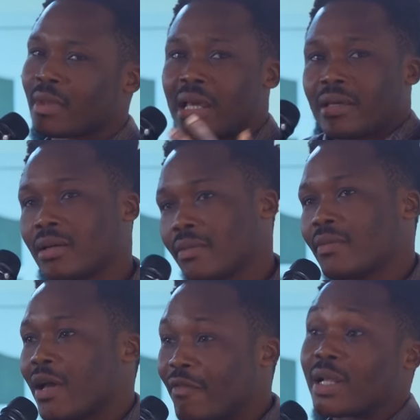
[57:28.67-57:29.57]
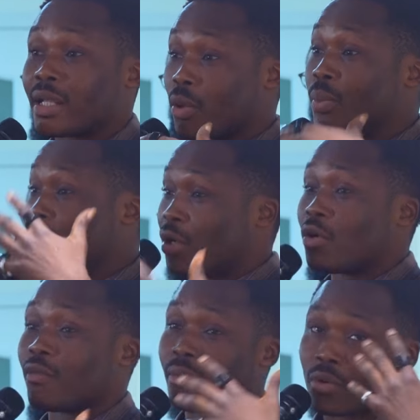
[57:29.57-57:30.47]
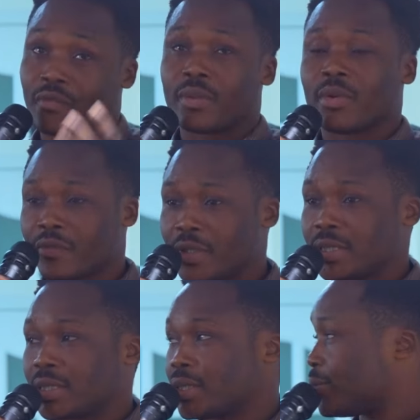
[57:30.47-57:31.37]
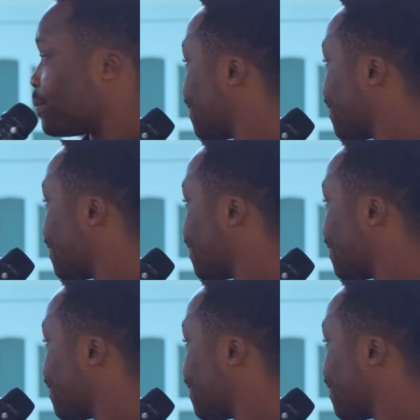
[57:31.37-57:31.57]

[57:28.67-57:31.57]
like, I feel like there'll be a lot of more female founders.